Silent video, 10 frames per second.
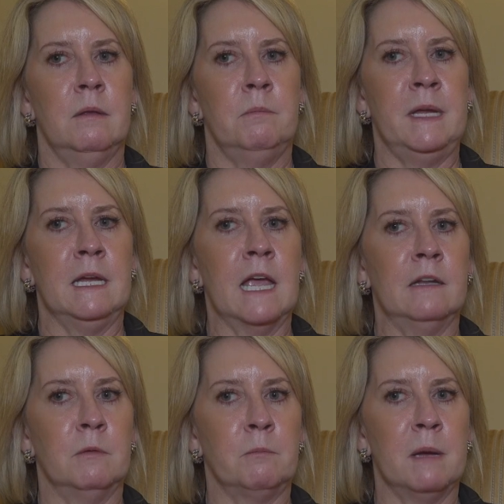being
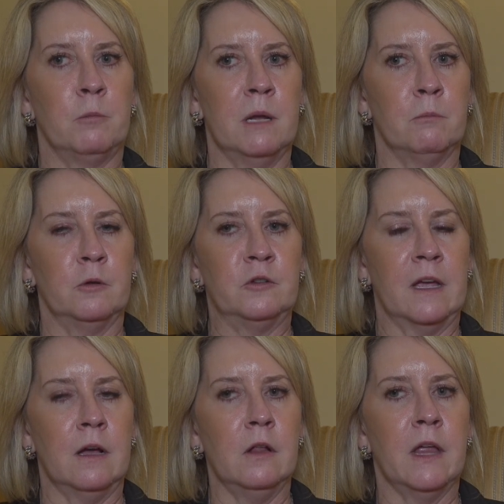headed by Brent
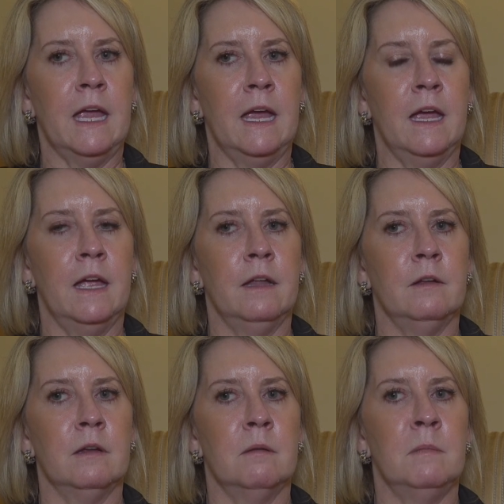Bozell.
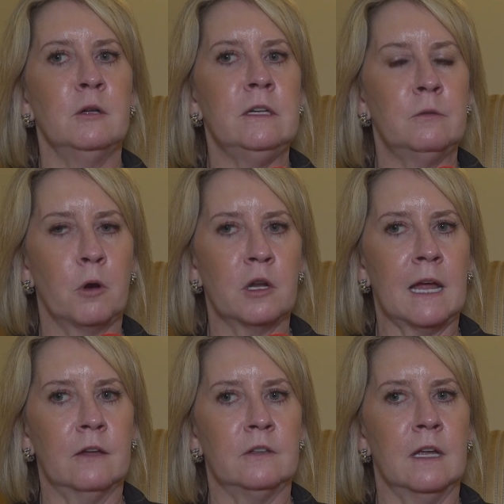And Middle East
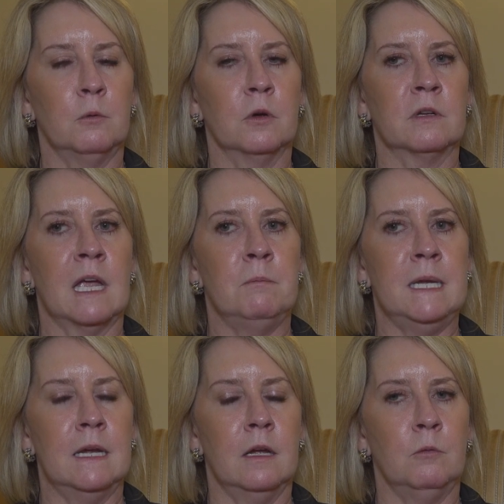Broadcast Network,
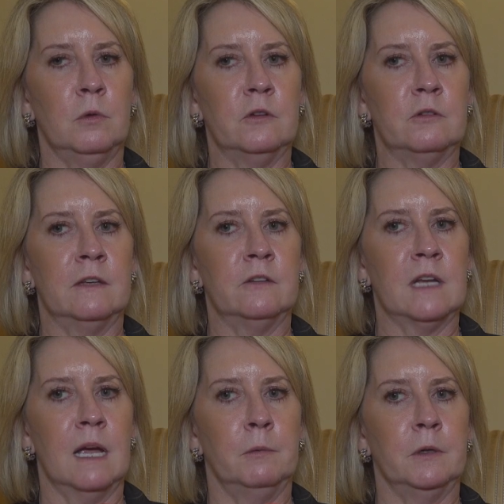MBN, was
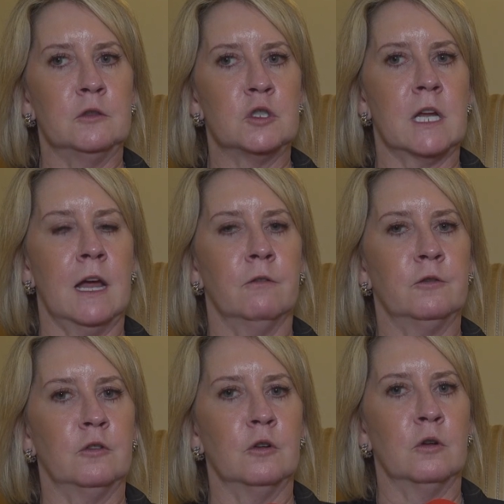established
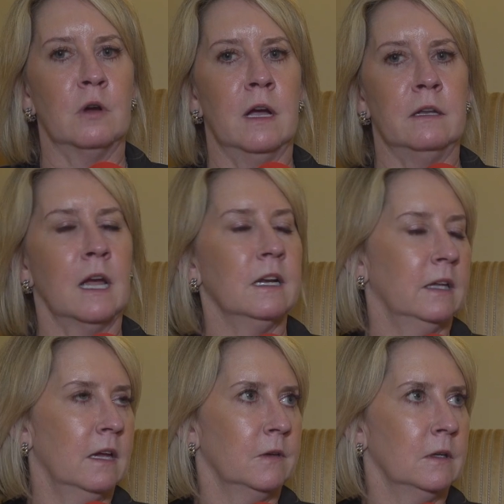after
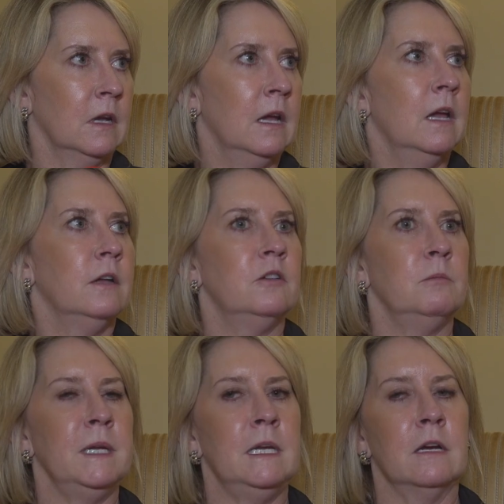9/11 to
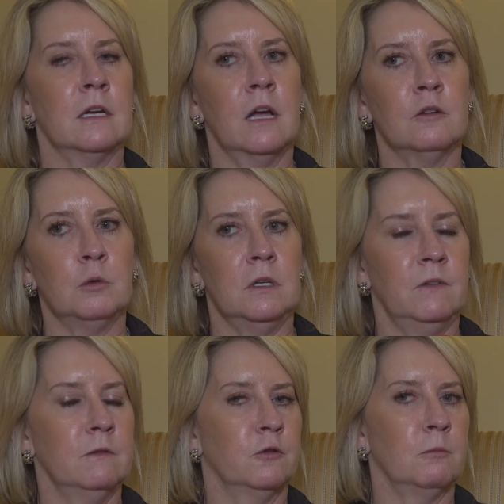be a conduit
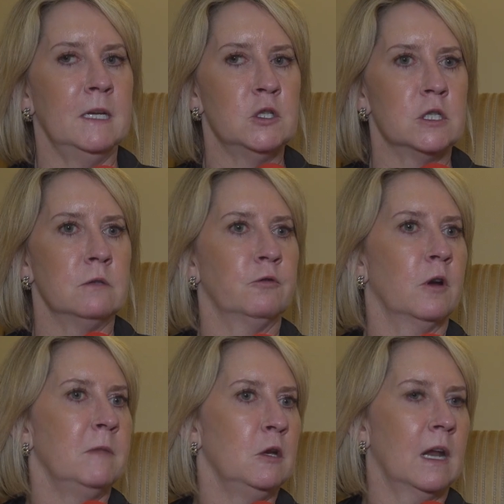of information
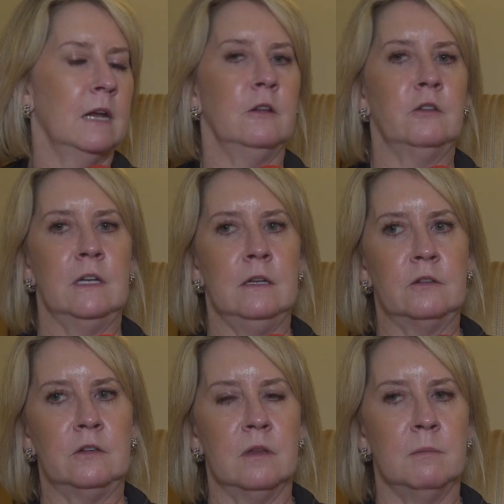from the United
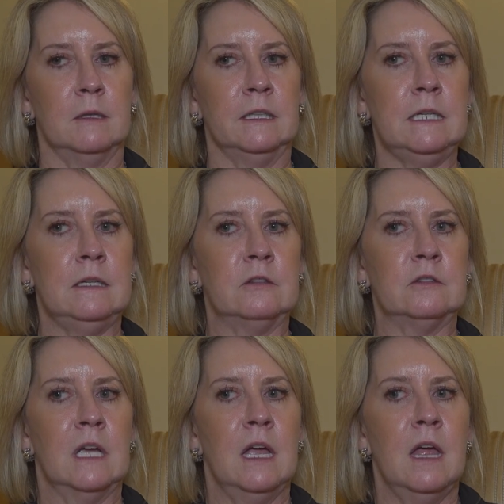States to the Middle
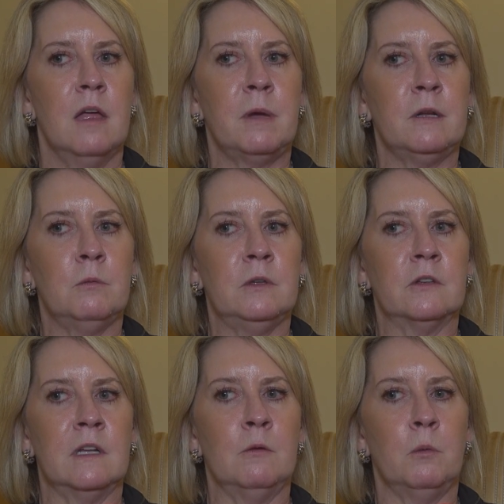East, but it
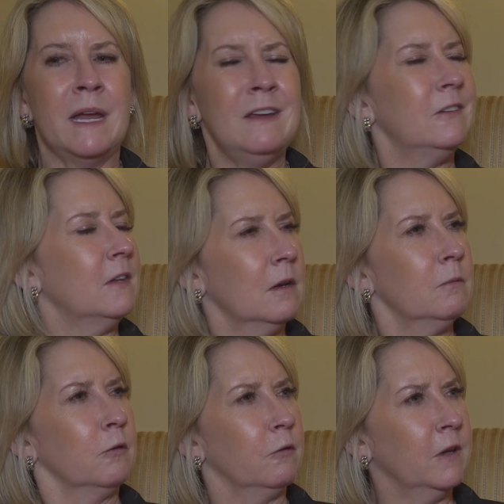was in a way set
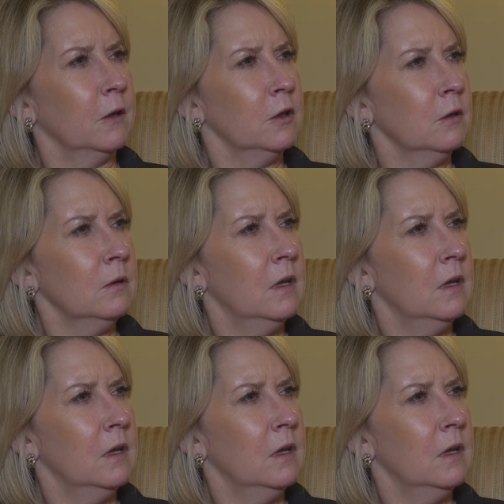up for failure.